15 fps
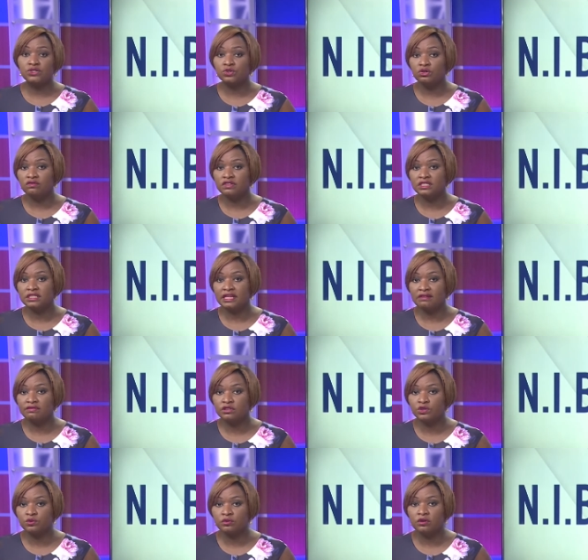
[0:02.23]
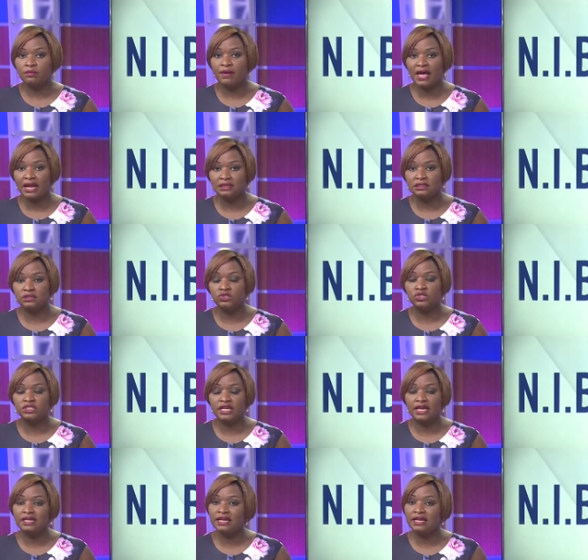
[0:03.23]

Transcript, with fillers: service levels were impacted today